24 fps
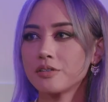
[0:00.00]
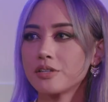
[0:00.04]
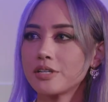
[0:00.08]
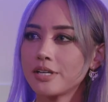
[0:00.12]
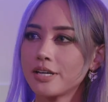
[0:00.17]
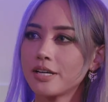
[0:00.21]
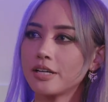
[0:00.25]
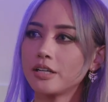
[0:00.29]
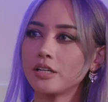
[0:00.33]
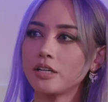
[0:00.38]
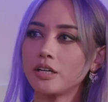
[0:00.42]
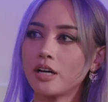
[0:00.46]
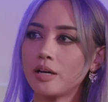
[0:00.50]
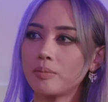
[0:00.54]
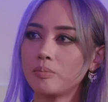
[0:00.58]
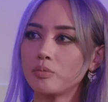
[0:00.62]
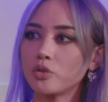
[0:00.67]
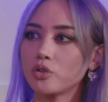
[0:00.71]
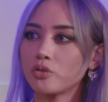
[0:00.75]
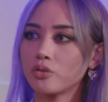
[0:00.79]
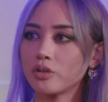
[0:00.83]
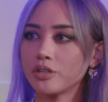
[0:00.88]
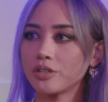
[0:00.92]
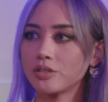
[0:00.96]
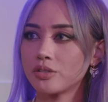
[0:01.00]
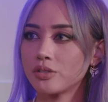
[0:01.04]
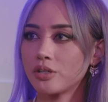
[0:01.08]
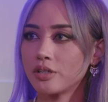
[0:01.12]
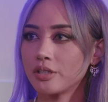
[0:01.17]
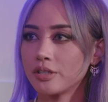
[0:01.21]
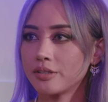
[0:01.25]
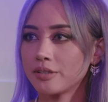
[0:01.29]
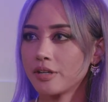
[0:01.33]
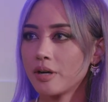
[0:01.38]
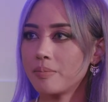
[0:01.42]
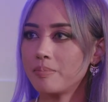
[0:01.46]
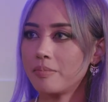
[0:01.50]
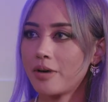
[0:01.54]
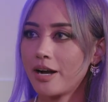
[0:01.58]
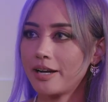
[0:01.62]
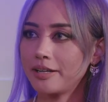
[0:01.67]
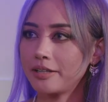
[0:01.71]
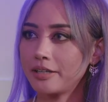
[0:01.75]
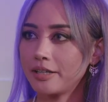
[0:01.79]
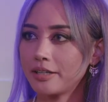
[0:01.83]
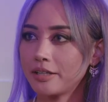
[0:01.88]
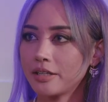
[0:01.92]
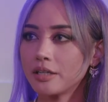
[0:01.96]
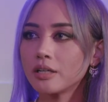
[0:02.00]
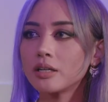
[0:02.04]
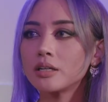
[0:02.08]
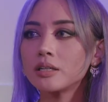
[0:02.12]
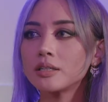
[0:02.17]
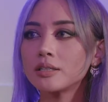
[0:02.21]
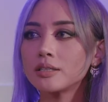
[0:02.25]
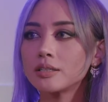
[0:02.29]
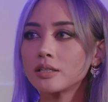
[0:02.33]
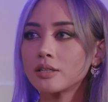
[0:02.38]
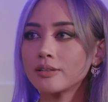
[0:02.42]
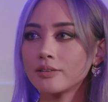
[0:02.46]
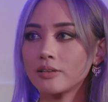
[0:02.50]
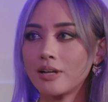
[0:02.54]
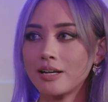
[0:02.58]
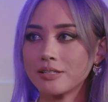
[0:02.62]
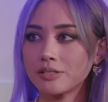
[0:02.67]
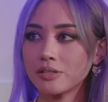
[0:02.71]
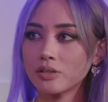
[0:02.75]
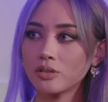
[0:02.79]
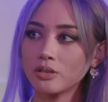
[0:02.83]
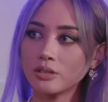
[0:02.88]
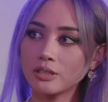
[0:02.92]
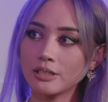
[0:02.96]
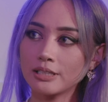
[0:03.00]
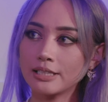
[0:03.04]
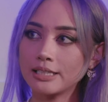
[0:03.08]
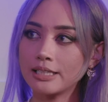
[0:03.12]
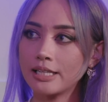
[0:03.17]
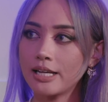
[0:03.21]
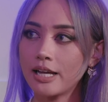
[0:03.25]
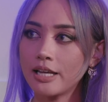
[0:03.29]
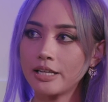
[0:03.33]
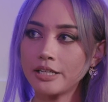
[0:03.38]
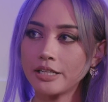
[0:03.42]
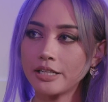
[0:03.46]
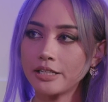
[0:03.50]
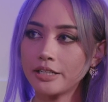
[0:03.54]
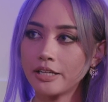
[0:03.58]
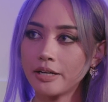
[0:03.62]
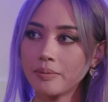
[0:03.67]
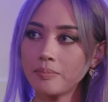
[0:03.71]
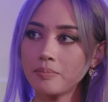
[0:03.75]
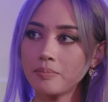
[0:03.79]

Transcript: to EDM before you started combining classical and EDM?